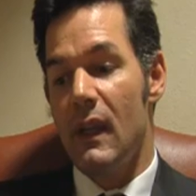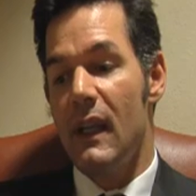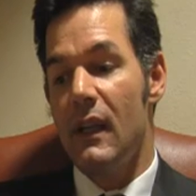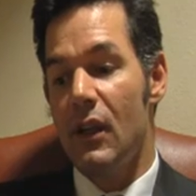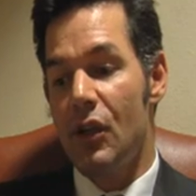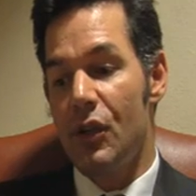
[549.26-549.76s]

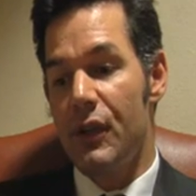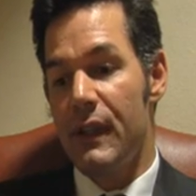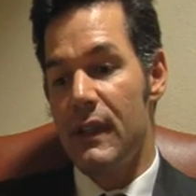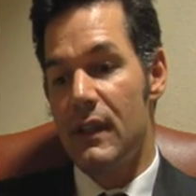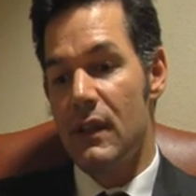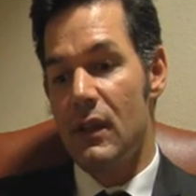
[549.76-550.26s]

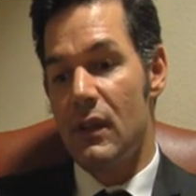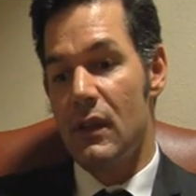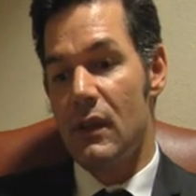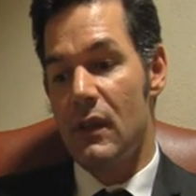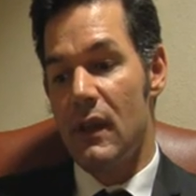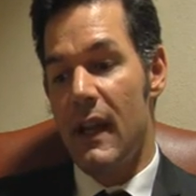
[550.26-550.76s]
increased
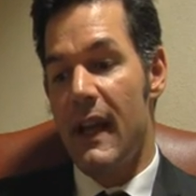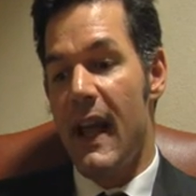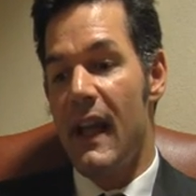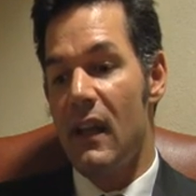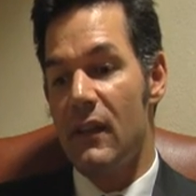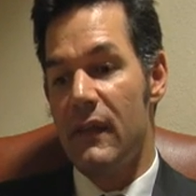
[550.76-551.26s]
and
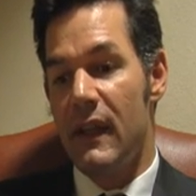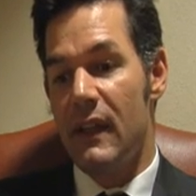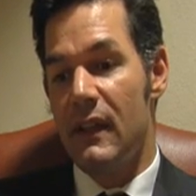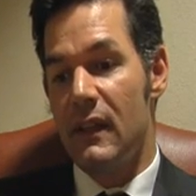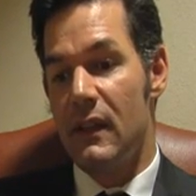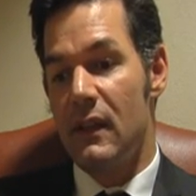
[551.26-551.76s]

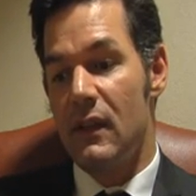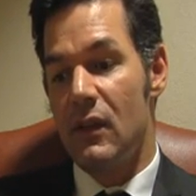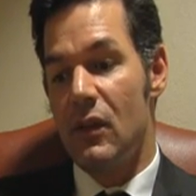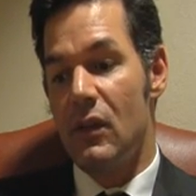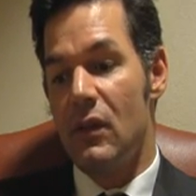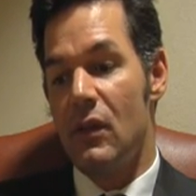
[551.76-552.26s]
elevated
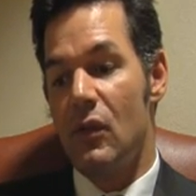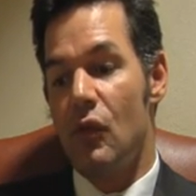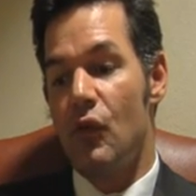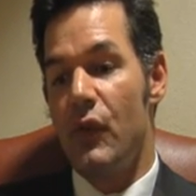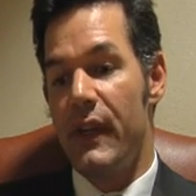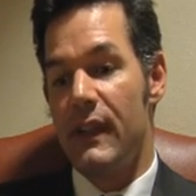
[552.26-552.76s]

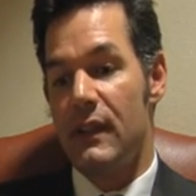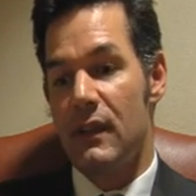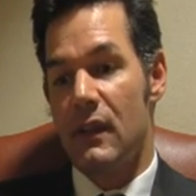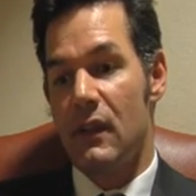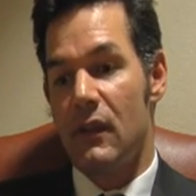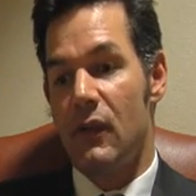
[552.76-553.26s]

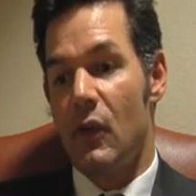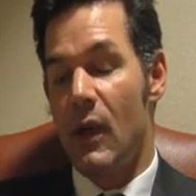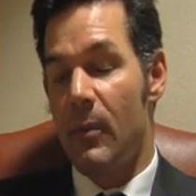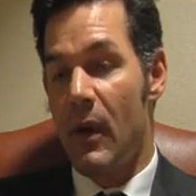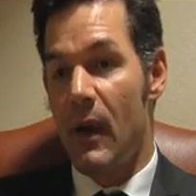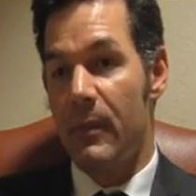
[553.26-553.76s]
risk for our
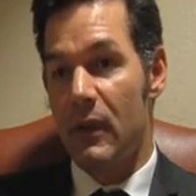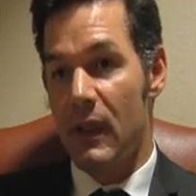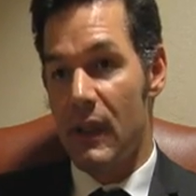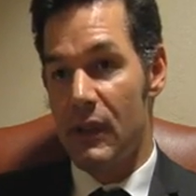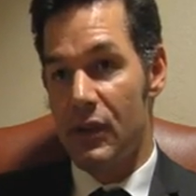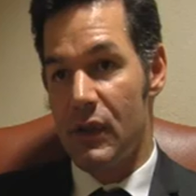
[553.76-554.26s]

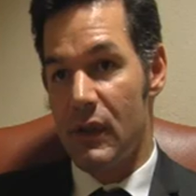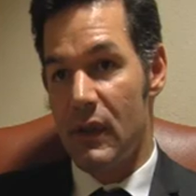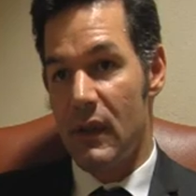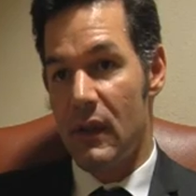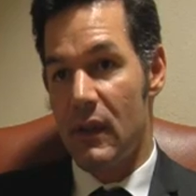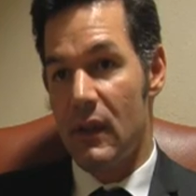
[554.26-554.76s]
population
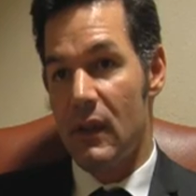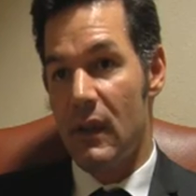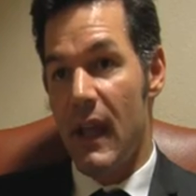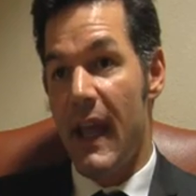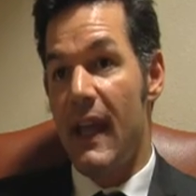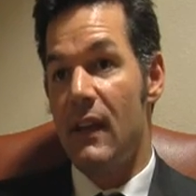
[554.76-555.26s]

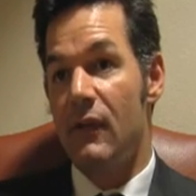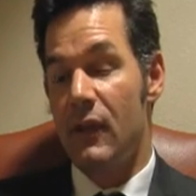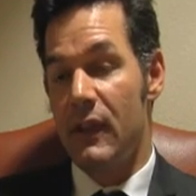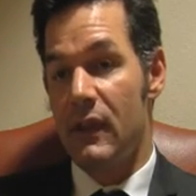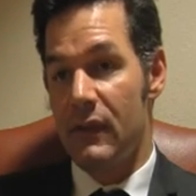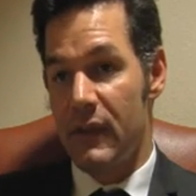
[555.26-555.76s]
and for
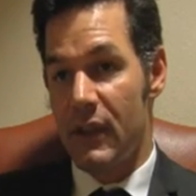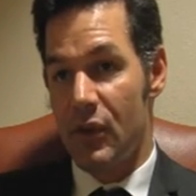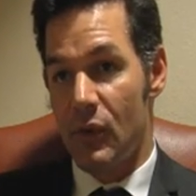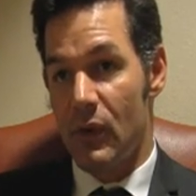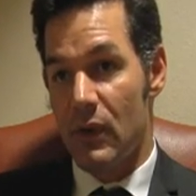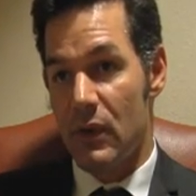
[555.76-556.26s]

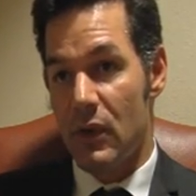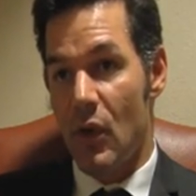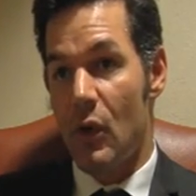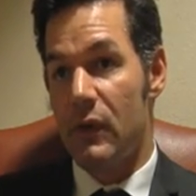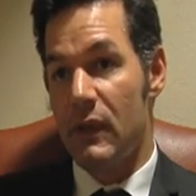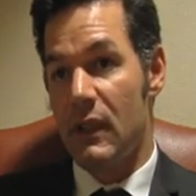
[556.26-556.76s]
individuals
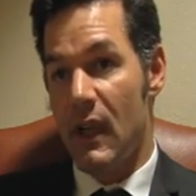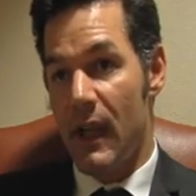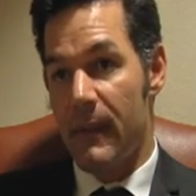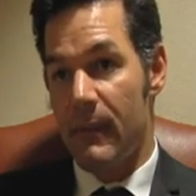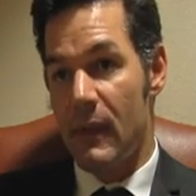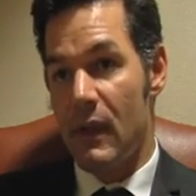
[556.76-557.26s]
over time.